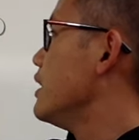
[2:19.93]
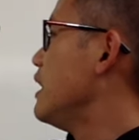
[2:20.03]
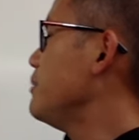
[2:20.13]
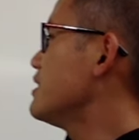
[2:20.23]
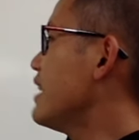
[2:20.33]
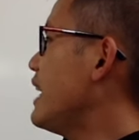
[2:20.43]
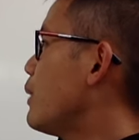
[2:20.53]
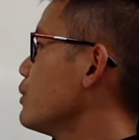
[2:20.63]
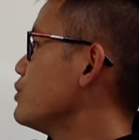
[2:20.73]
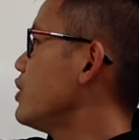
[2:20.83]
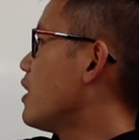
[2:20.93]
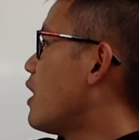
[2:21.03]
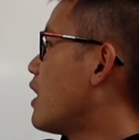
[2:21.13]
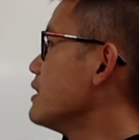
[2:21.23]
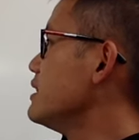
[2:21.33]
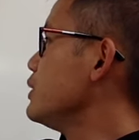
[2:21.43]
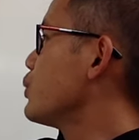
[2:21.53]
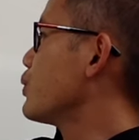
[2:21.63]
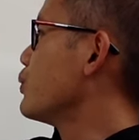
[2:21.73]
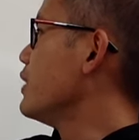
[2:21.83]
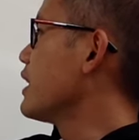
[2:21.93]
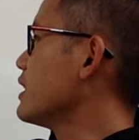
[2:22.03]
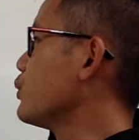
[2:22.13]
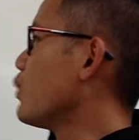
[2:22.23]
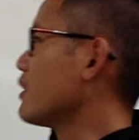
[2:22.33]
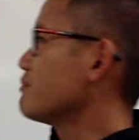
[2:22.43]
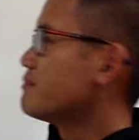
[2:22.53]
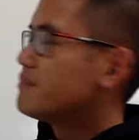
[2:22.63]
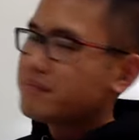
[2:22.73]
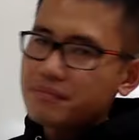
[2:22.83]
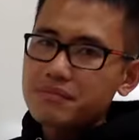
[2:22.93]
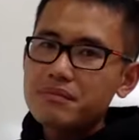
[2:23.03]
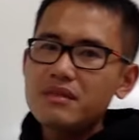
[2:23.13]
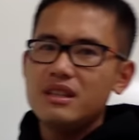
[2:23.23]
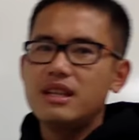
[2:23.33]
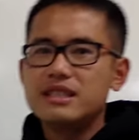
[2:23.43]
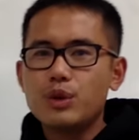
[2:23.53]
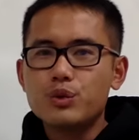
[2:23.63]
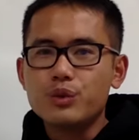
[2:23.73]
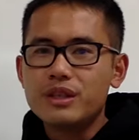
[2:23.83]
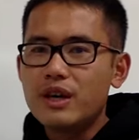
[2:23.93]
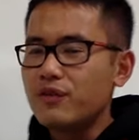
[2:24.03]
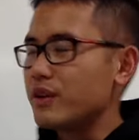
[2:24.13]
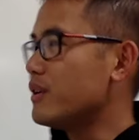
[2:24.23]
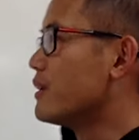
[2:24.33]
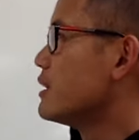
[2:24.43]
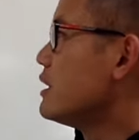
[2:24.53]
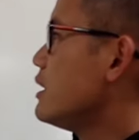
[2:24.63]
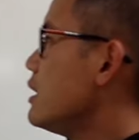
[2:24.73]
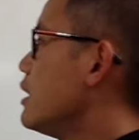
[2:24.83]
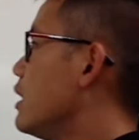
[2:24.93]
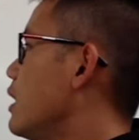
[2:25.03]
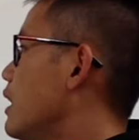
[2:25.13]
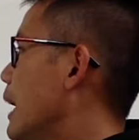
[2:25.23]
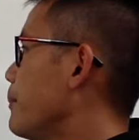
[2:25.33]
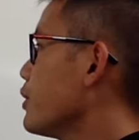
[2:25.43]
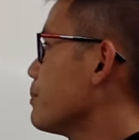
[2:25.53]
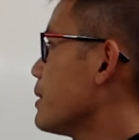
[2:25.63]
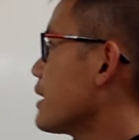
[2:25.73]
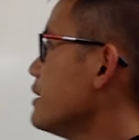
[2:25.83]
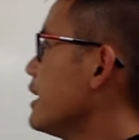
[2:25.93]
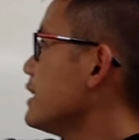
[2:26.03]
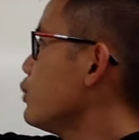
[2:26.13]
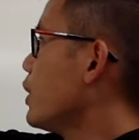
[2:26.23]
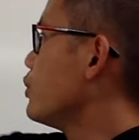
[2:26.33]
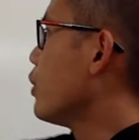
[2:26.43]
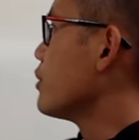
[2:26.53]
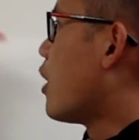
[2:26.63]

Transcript: Let me say I want to check R is equal to negative 1. Let's see what we get from here. I'm going to plug in negative 1 to all the